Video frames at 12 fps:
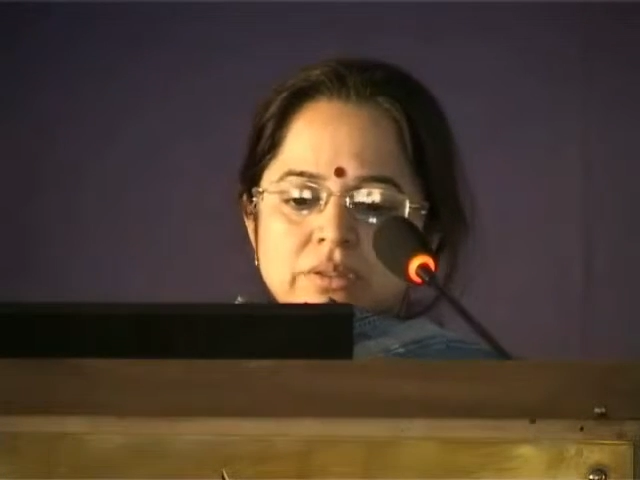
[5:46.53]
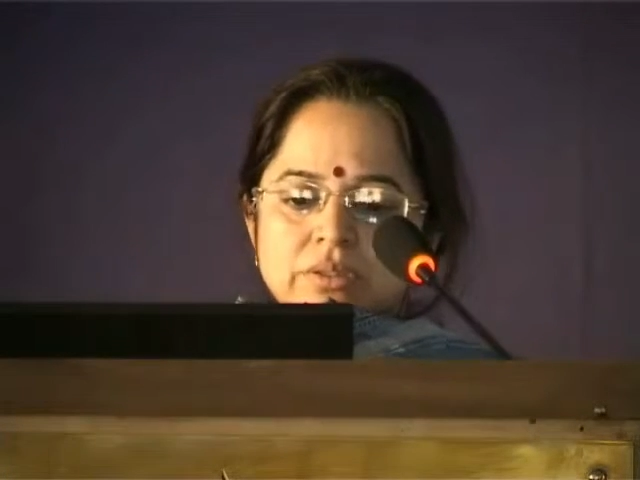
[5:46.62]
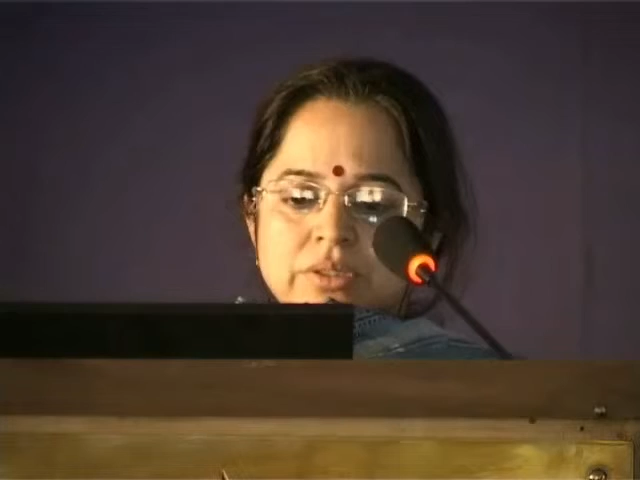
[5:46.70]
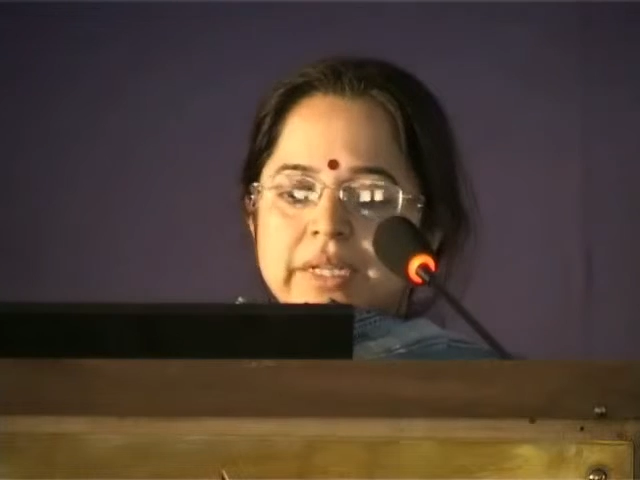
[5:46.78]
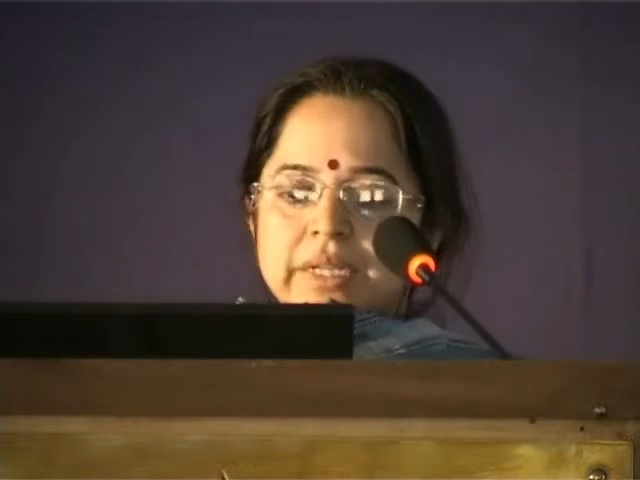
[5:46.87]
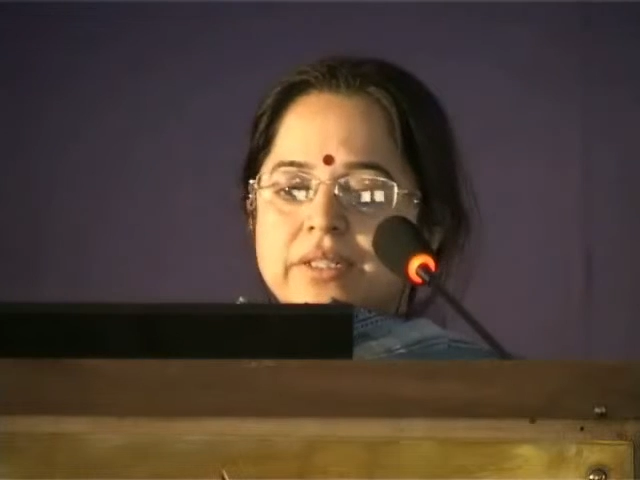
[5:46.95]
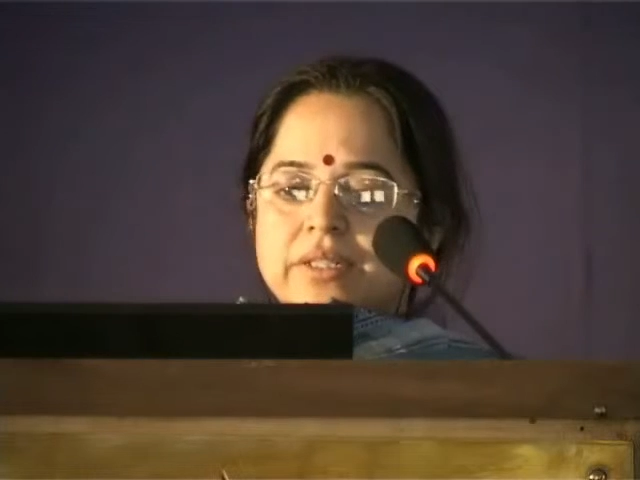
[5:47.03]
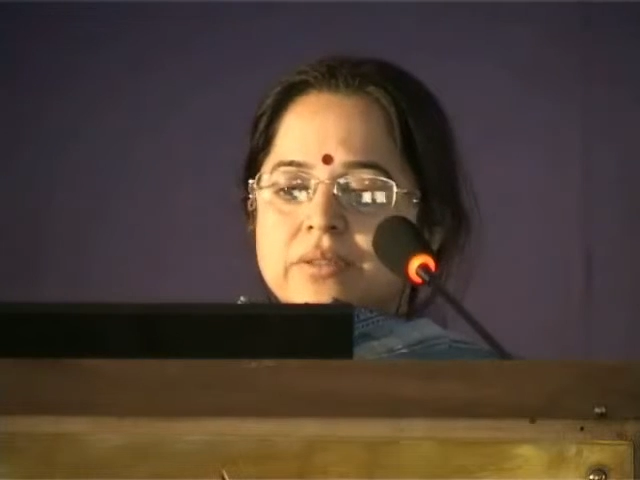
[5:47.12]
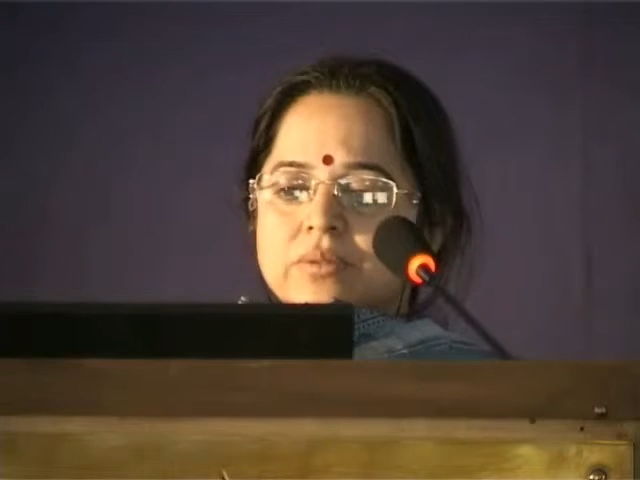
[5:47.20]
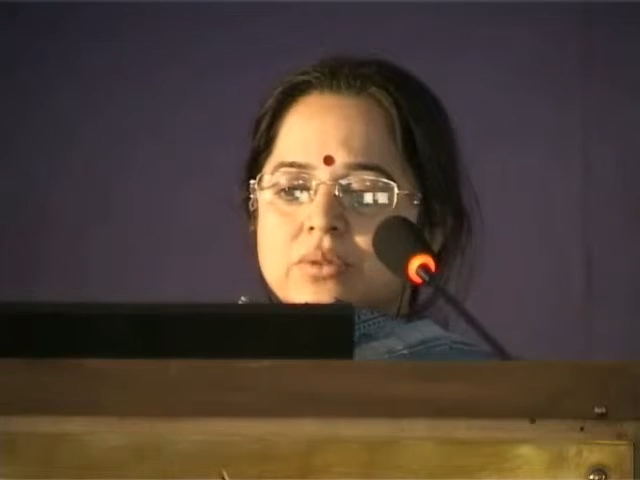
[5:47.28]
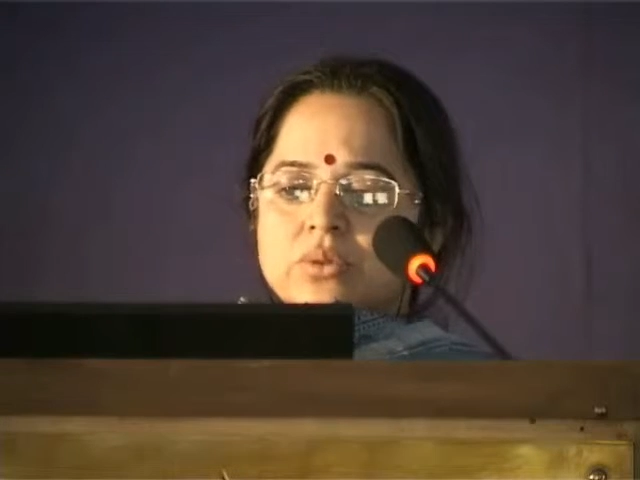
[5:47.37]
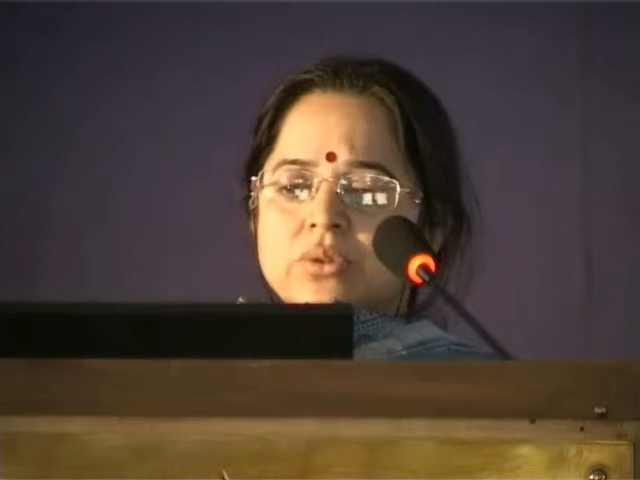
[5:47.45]

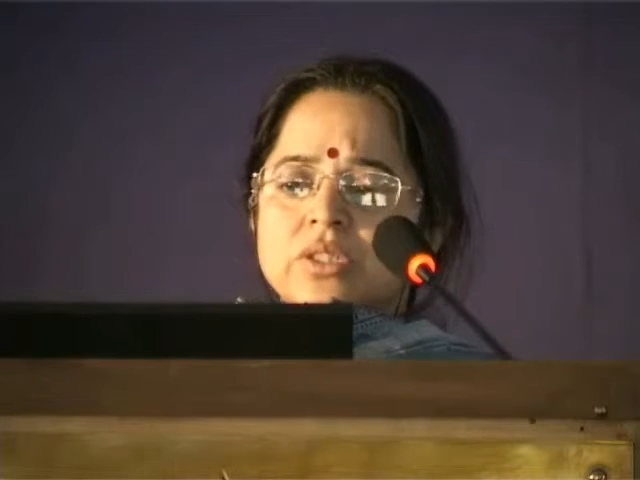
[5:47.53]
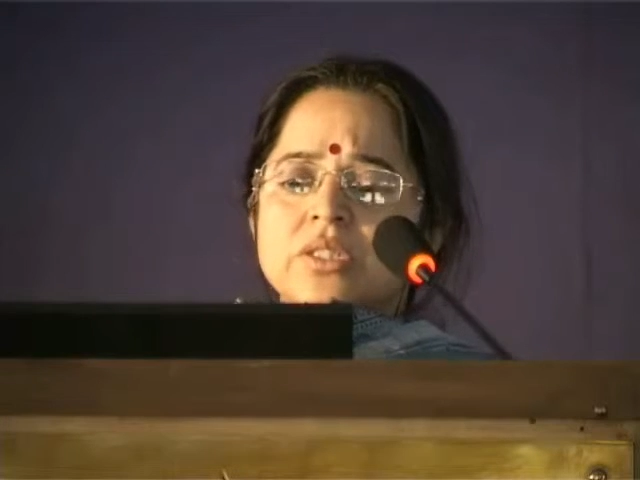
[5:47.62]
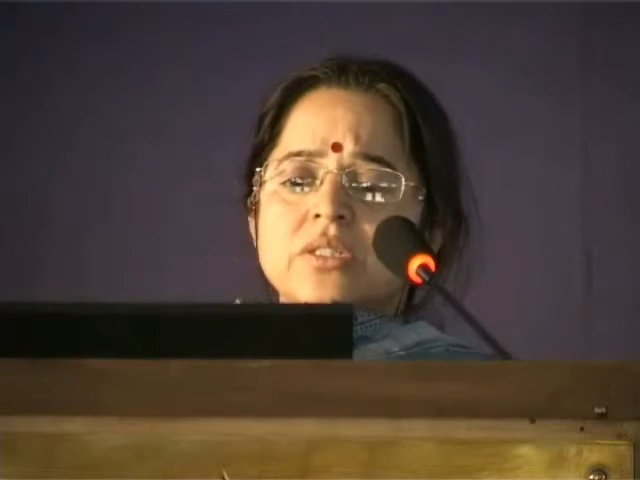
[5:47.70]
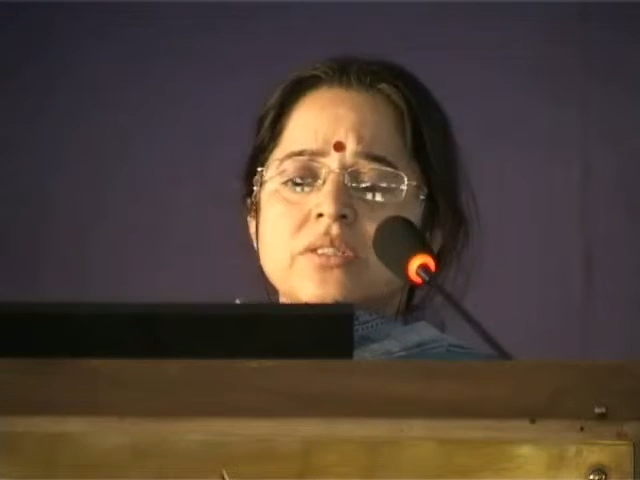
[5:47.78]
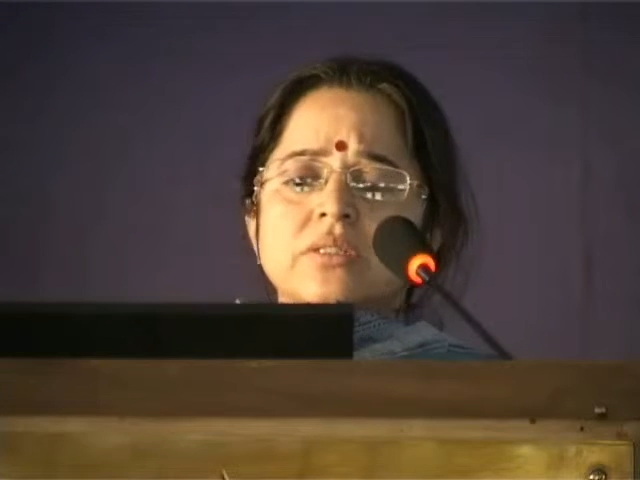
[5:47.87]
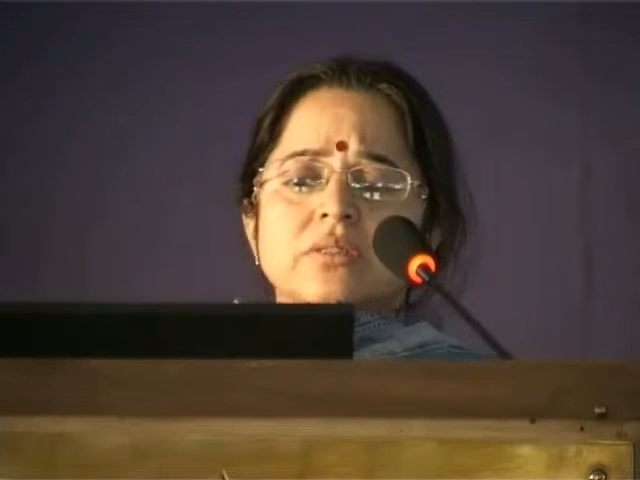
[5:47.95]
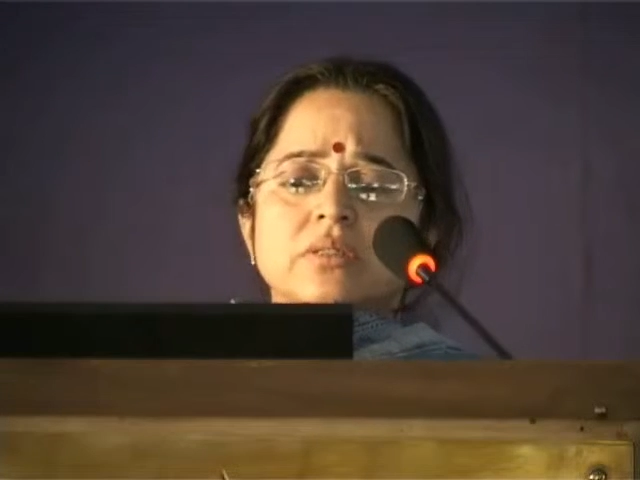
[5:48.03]
GIT. So this is